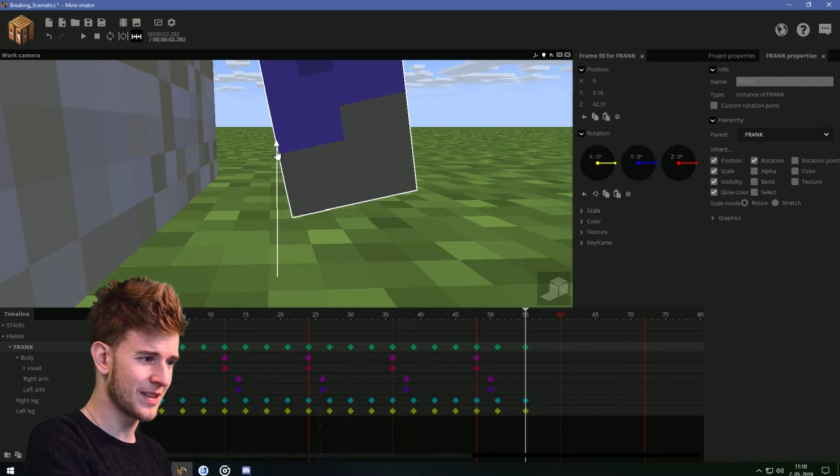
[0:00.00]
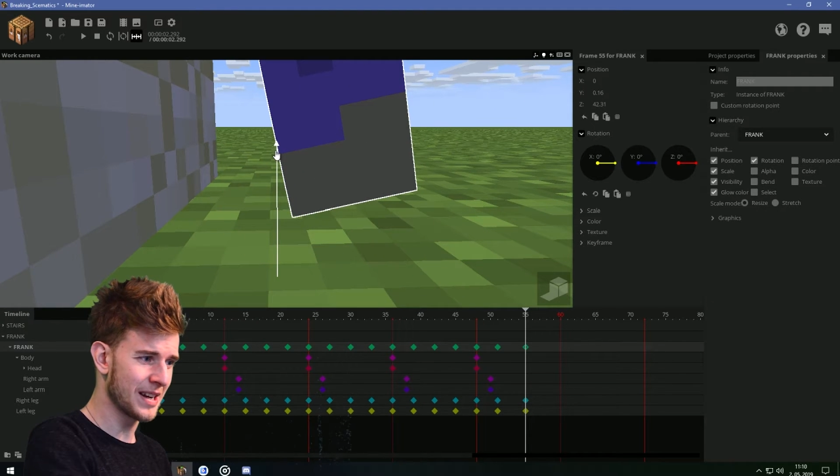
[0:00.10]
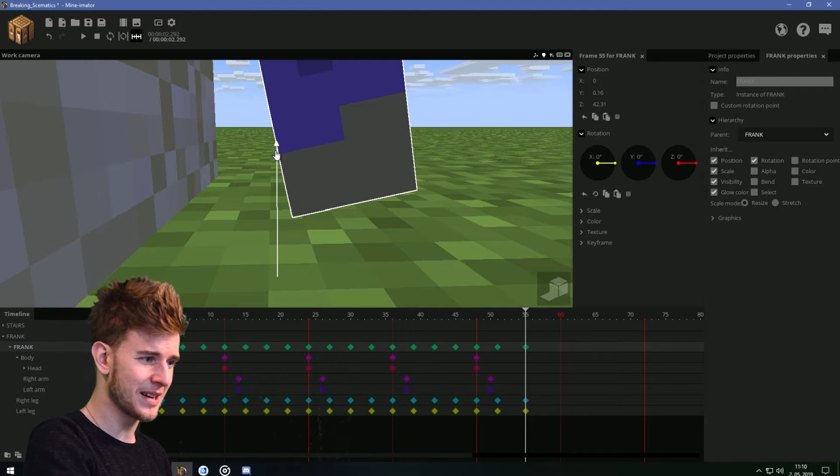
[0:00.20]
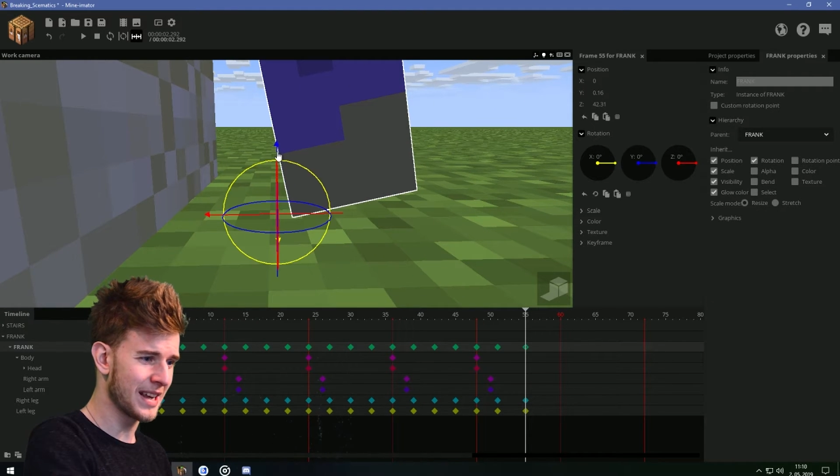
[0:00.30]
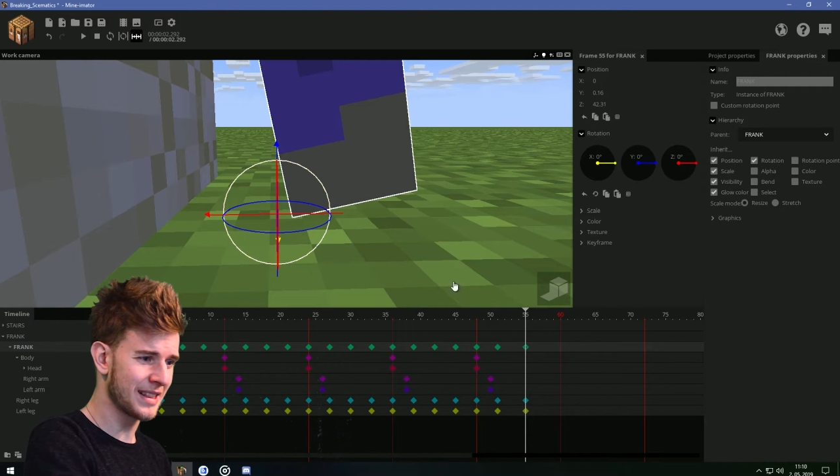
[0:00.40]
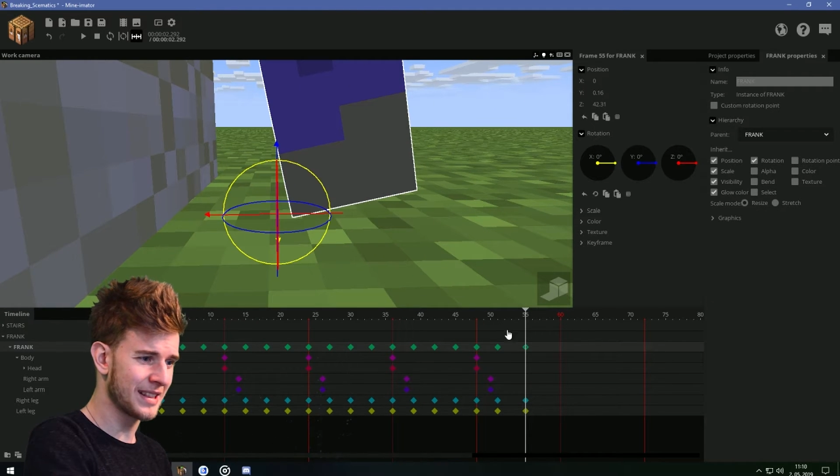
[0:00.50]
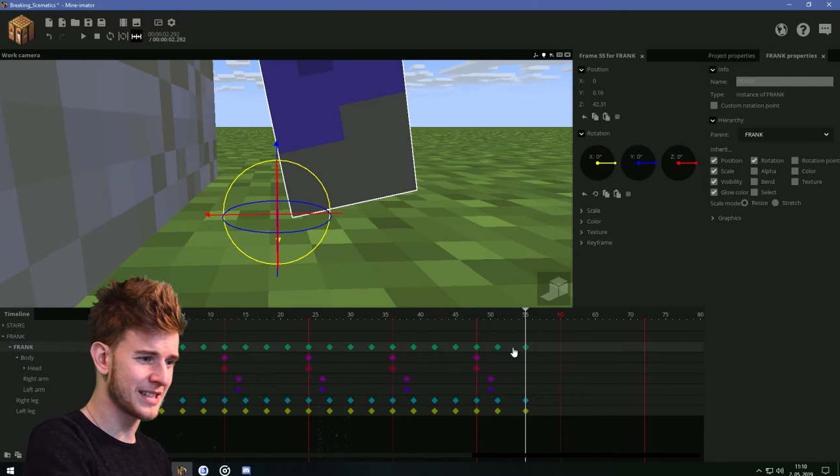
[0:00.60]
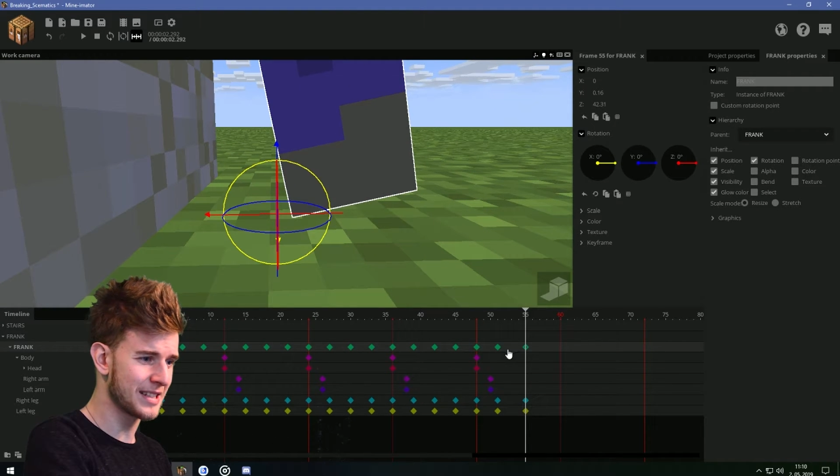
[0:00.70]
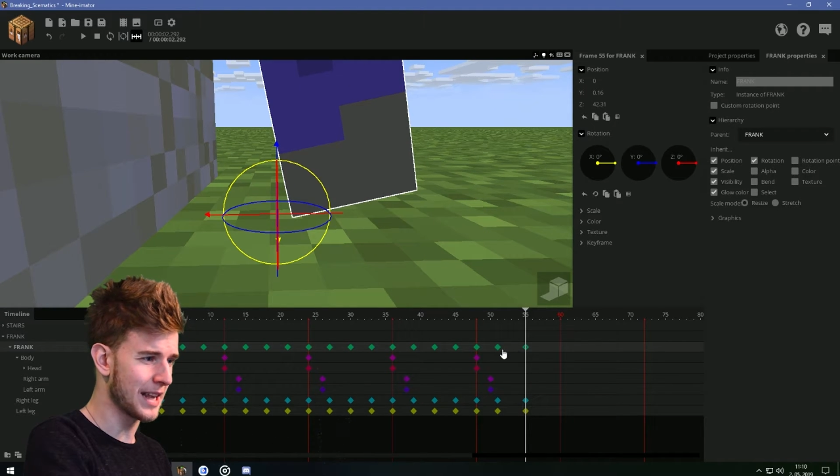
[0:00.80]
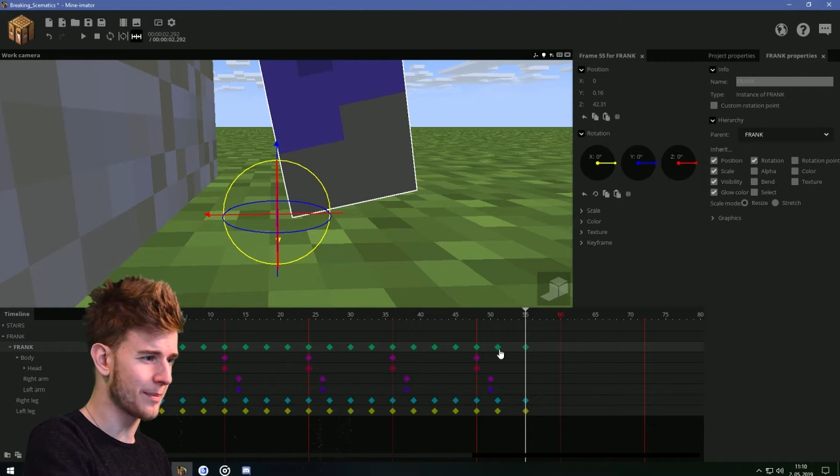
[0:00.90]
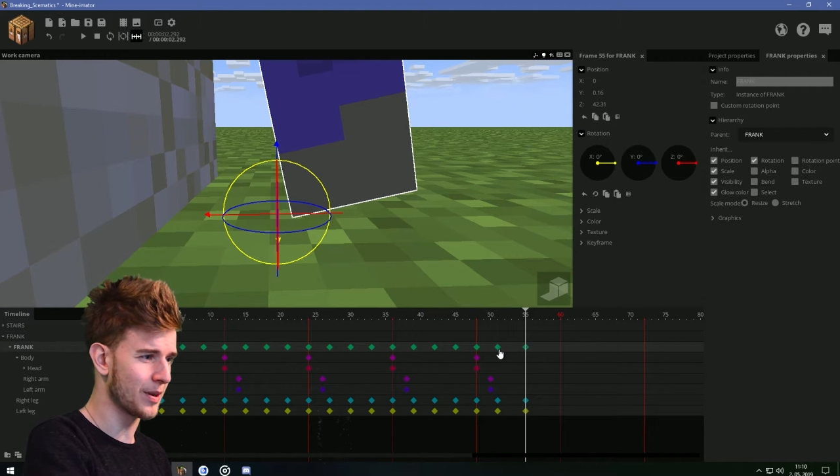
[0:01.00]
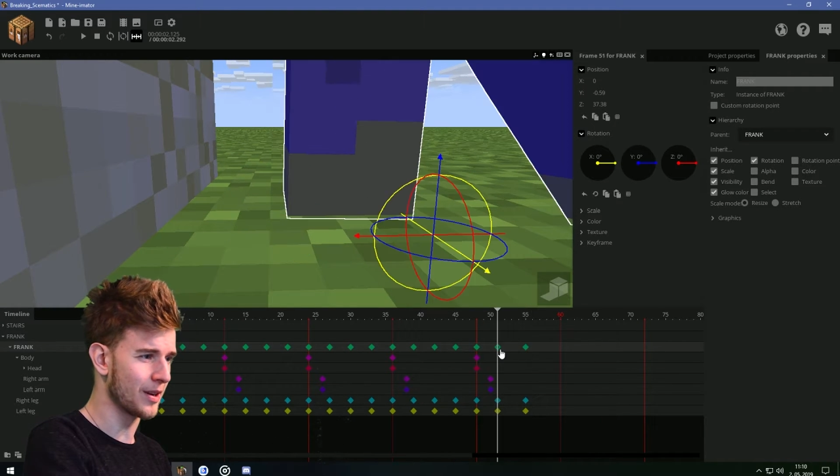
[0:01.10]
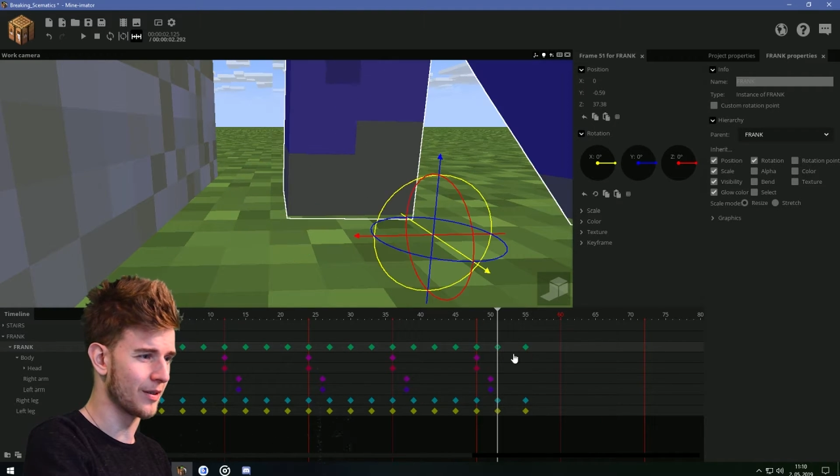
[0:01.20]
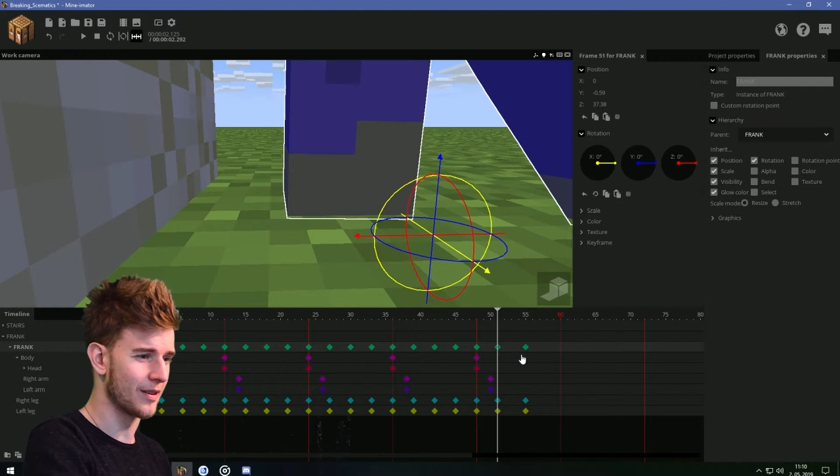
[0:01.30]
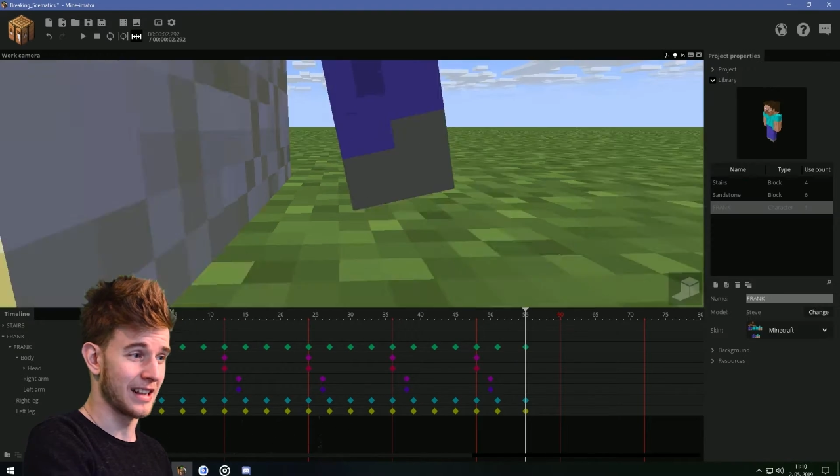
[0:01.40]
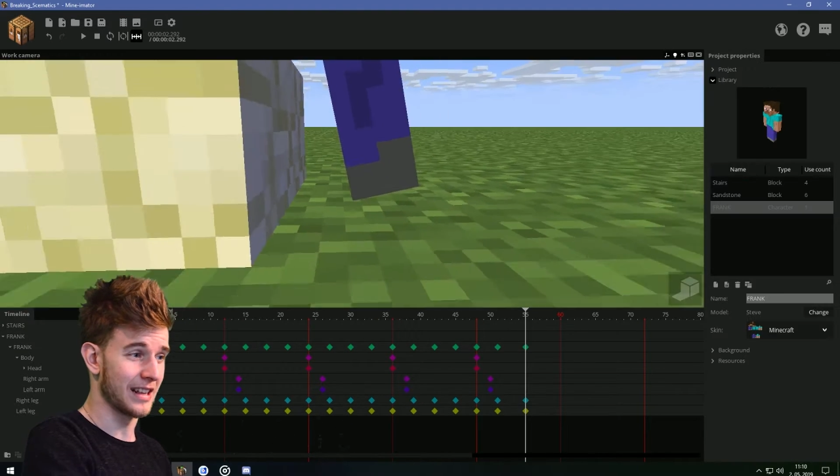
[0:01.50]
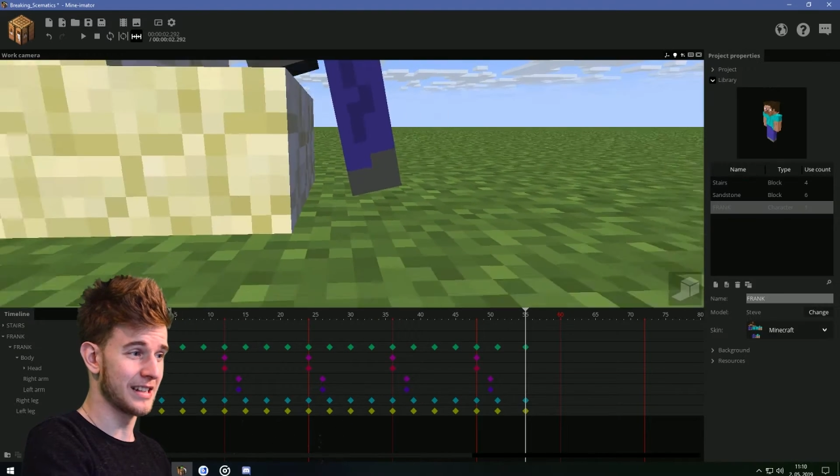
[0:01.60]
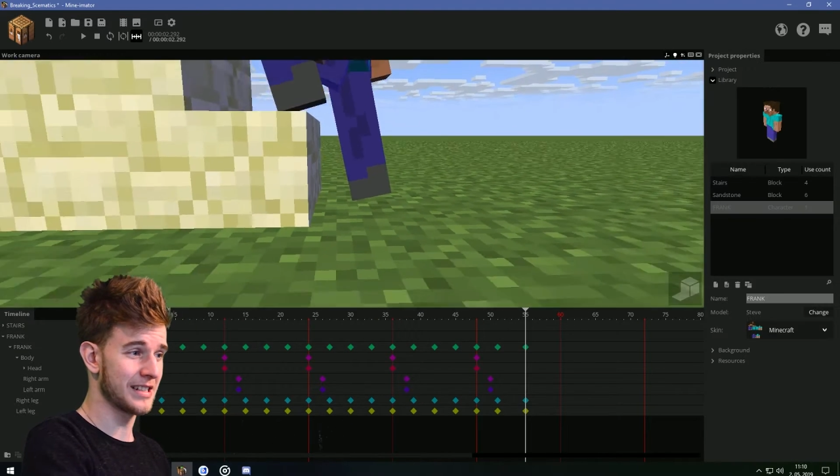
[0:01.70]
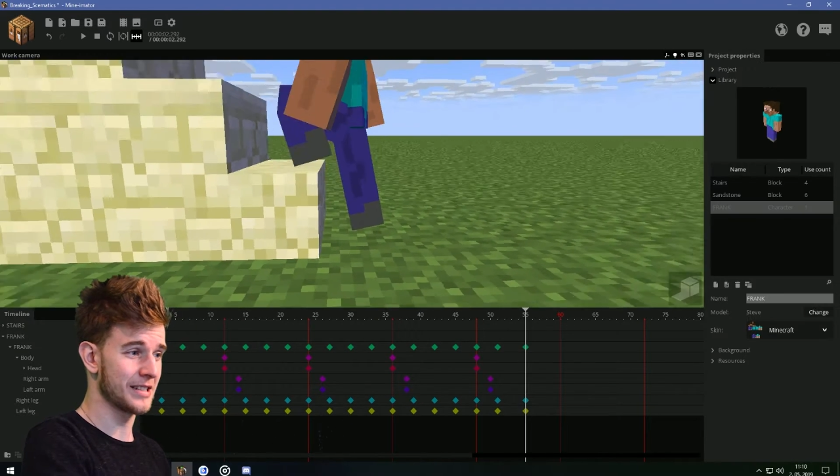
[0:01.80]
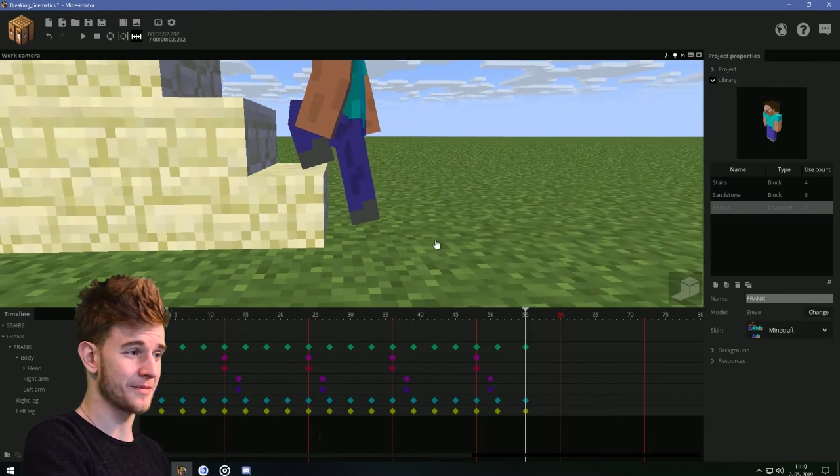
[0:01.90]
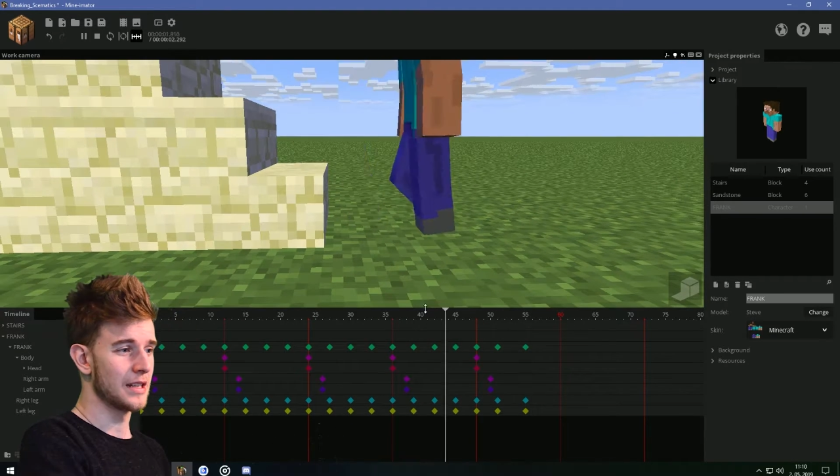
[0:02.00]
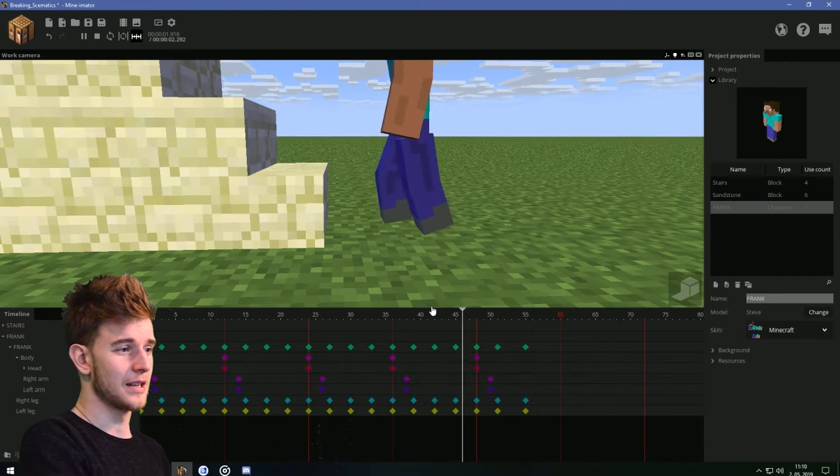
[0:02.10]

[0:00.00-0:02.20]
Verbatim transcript: trying to get the step here. Like this?